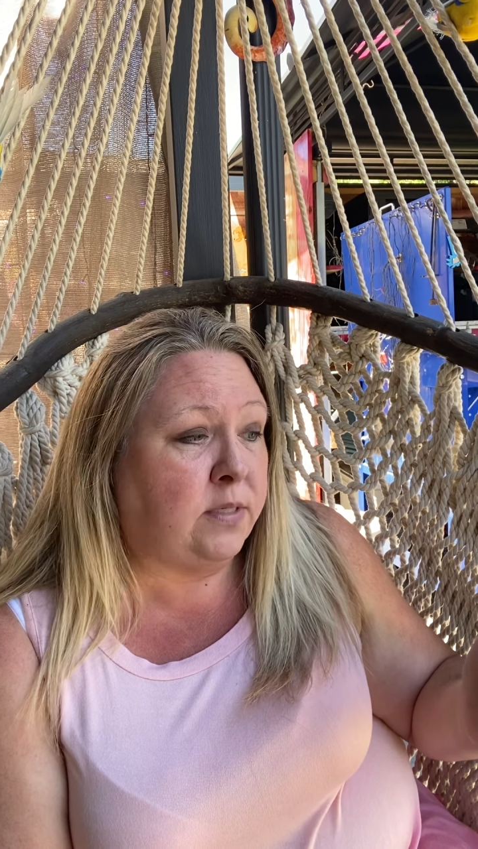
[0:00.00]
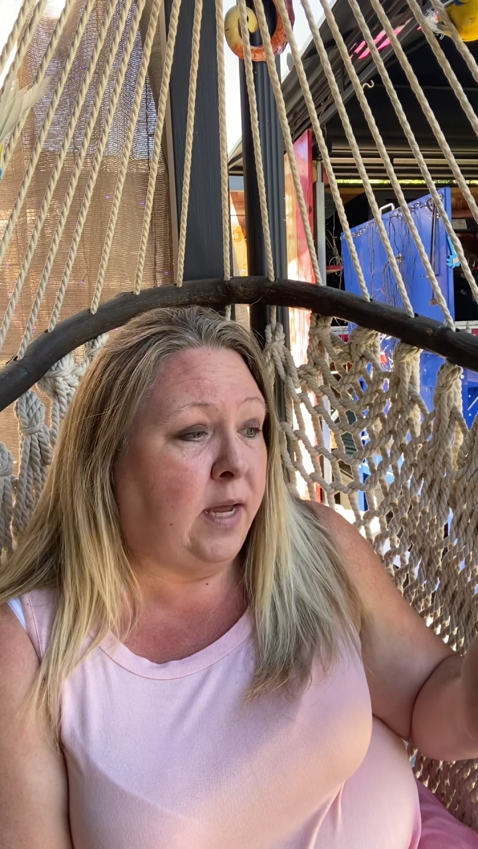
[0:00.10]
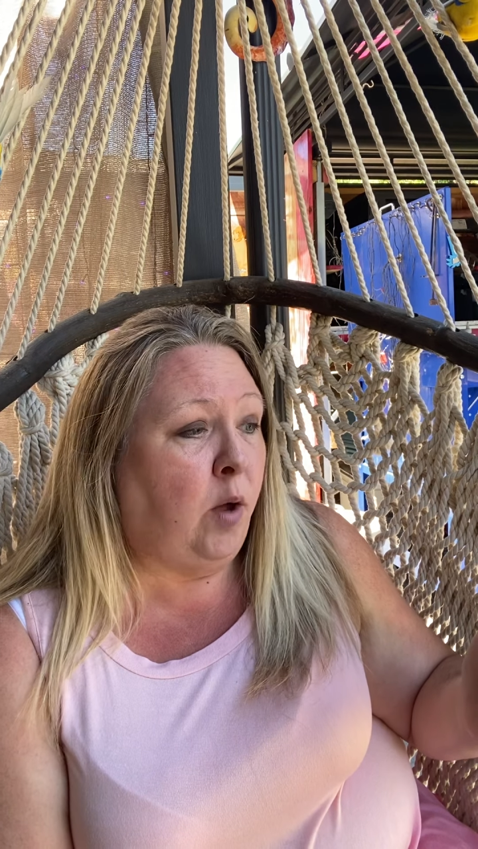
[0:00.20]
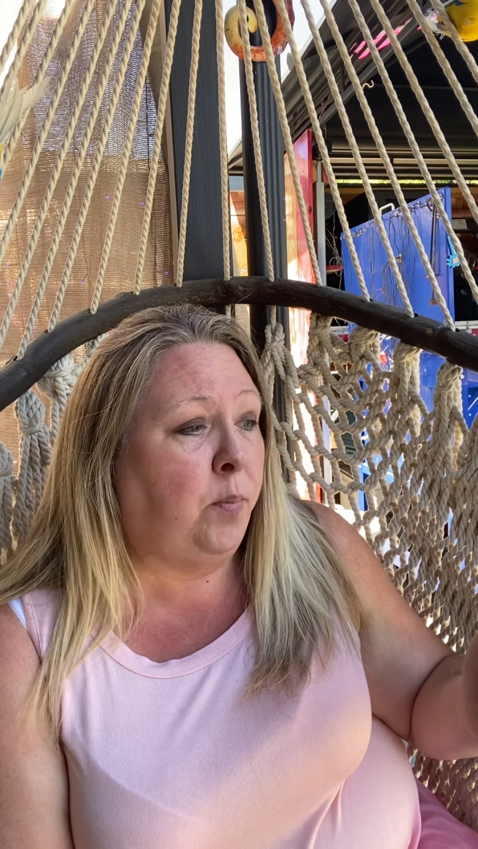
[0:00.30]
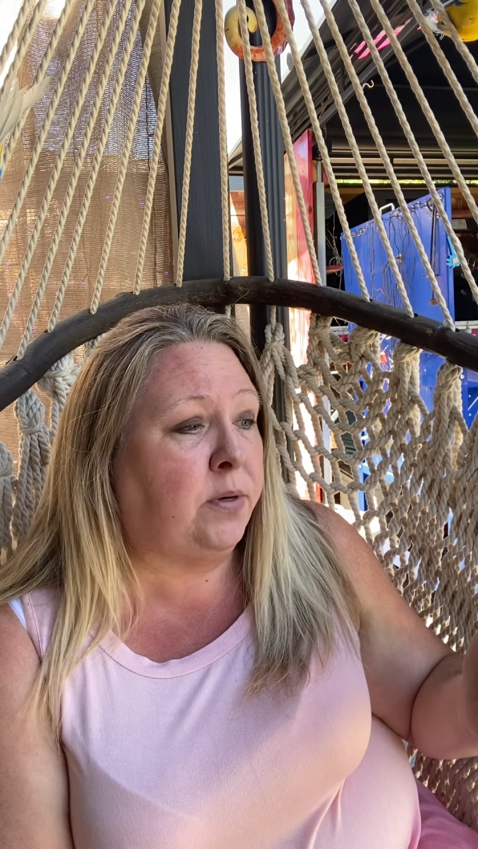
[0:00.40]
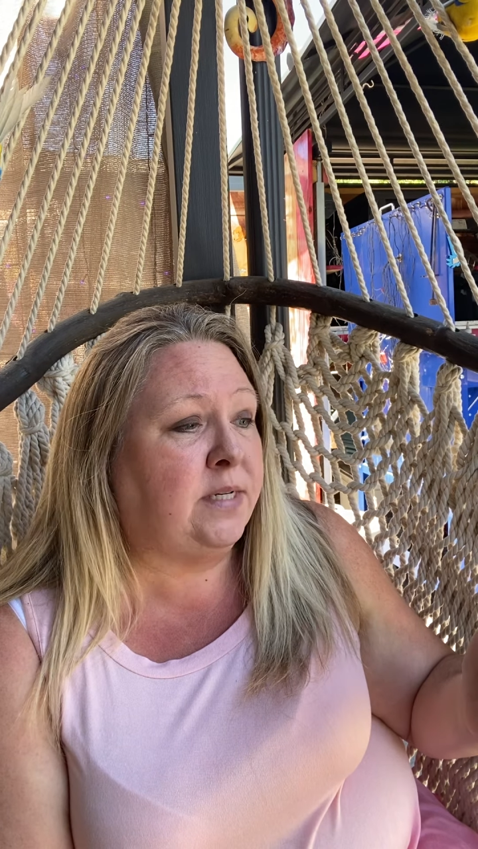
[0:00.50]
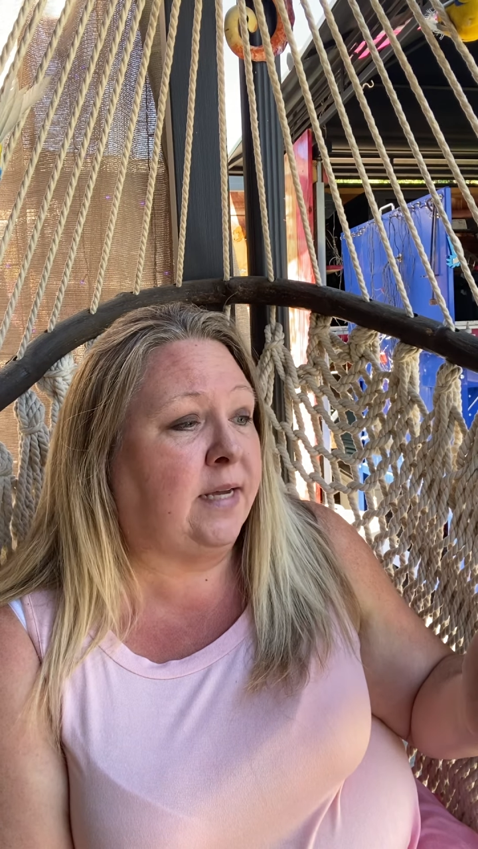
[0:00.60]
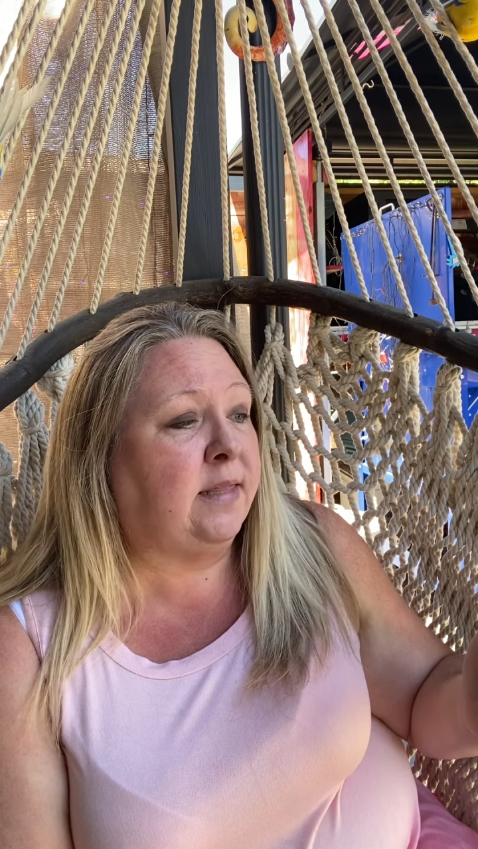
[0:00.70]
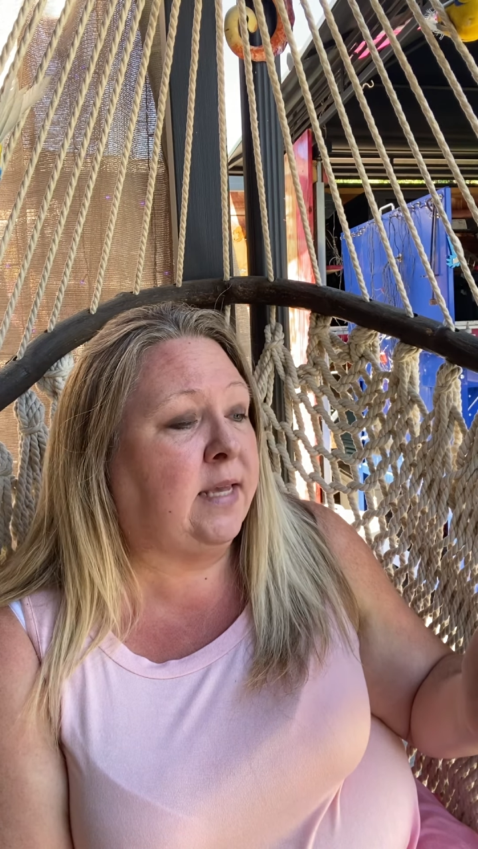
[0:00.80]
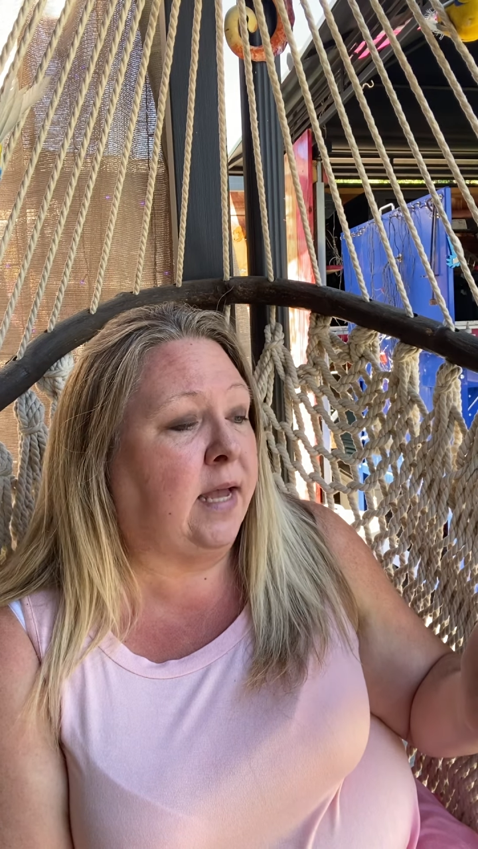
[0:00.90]
to help
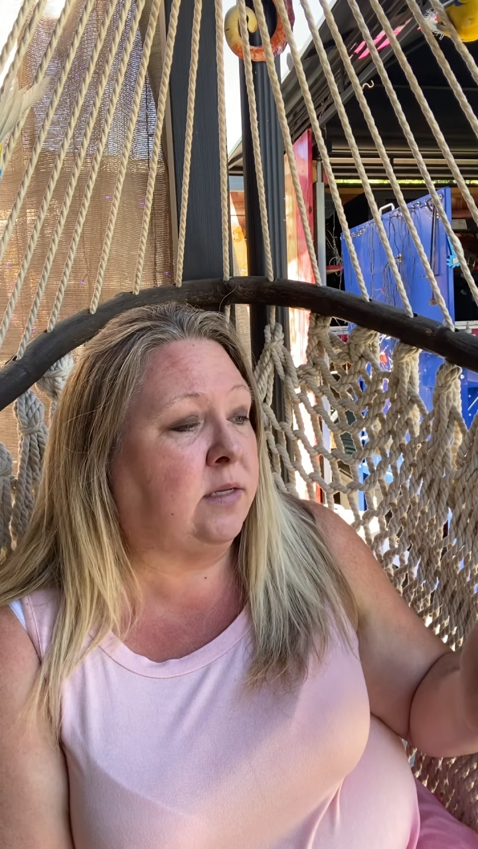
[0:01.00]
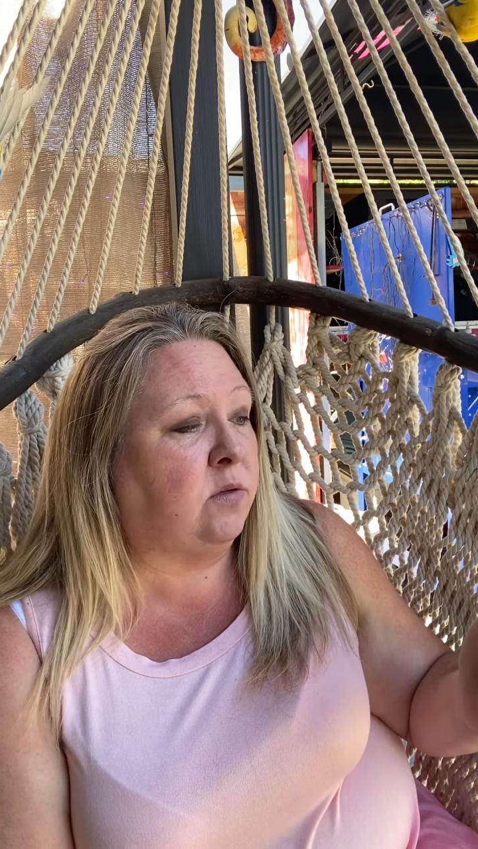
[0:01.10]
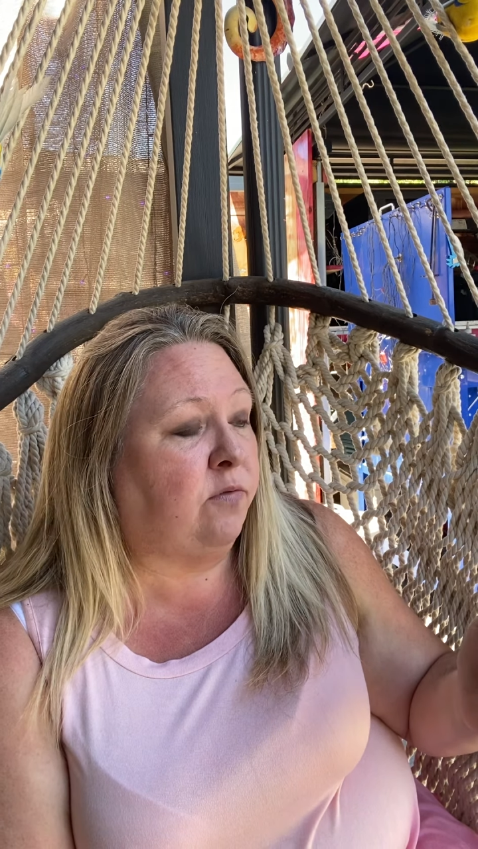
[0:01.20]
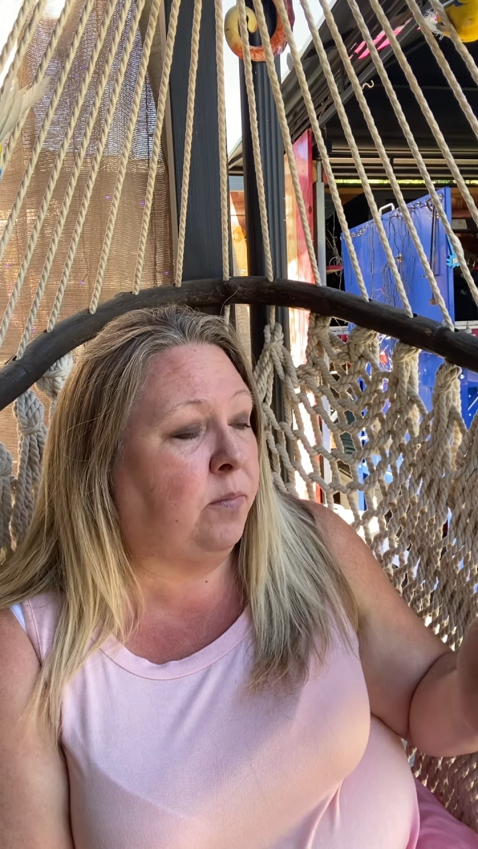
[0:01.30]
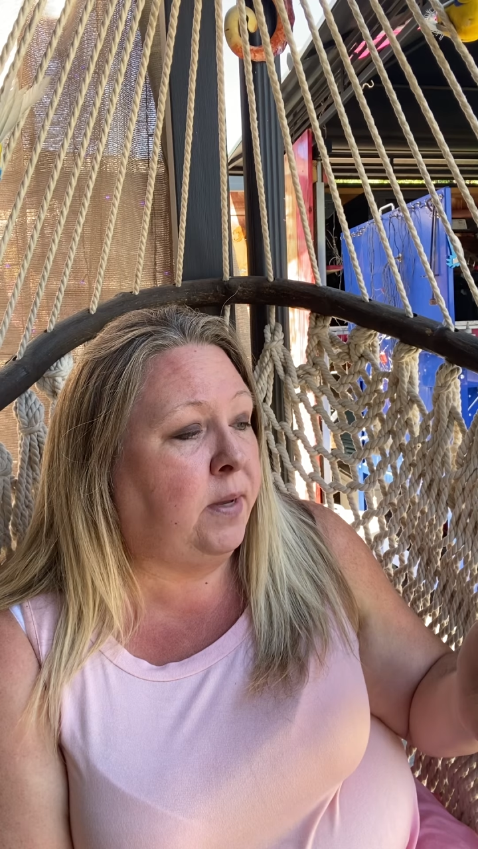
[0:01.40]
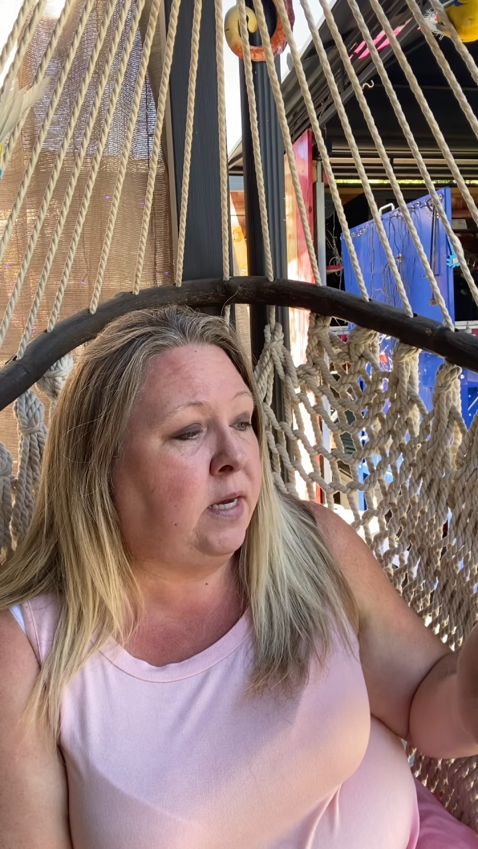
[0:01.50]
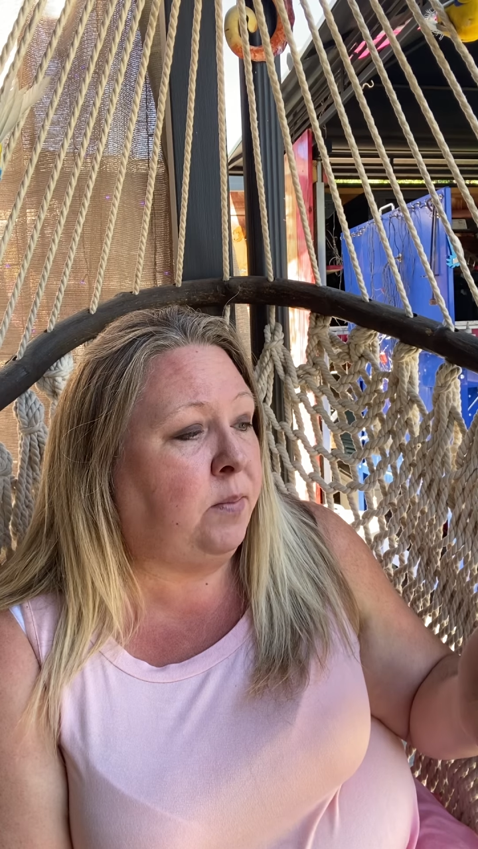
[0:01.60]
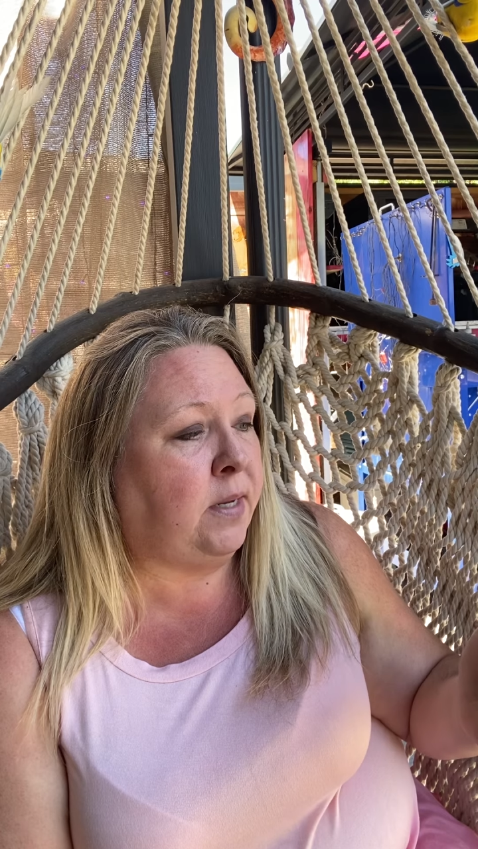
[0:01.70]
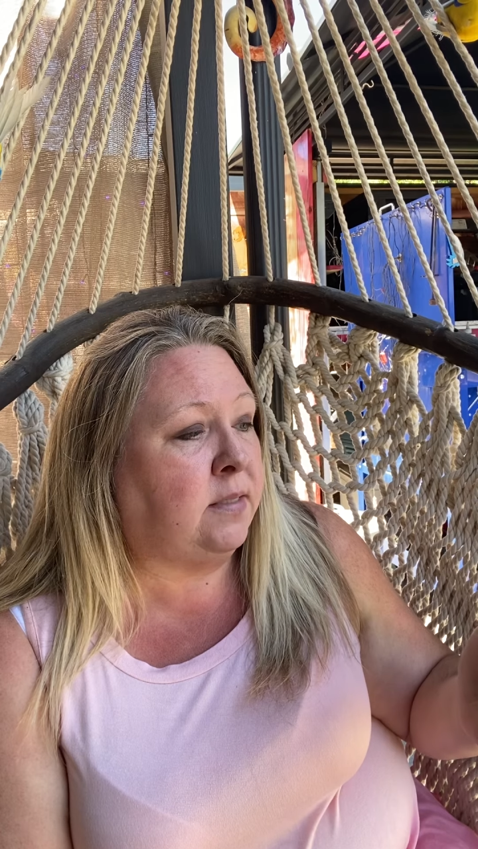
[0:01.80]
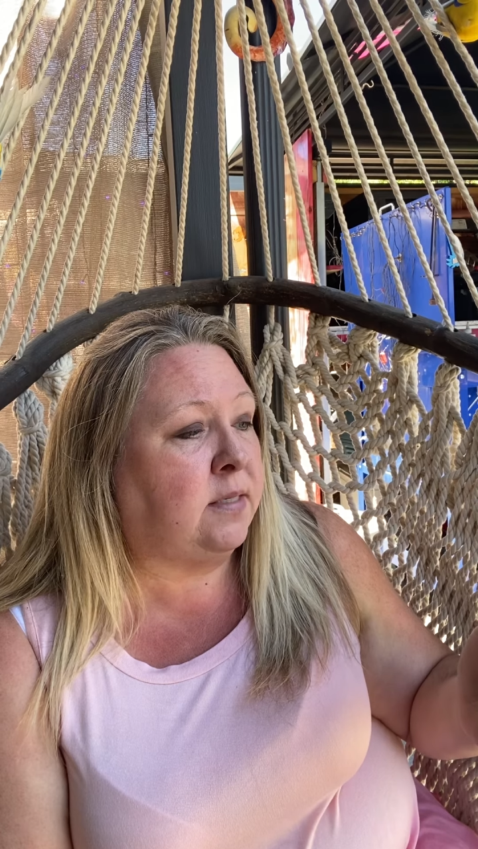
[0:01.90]
protect the castle from
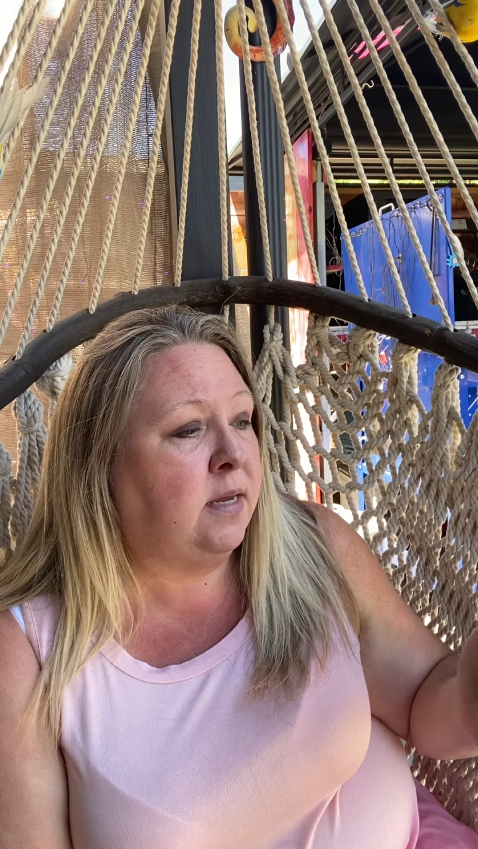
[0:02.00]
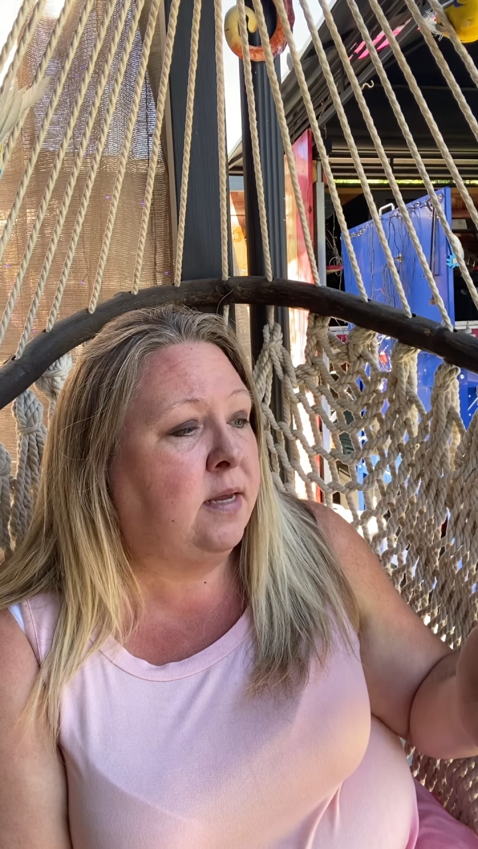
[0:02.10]
enemies.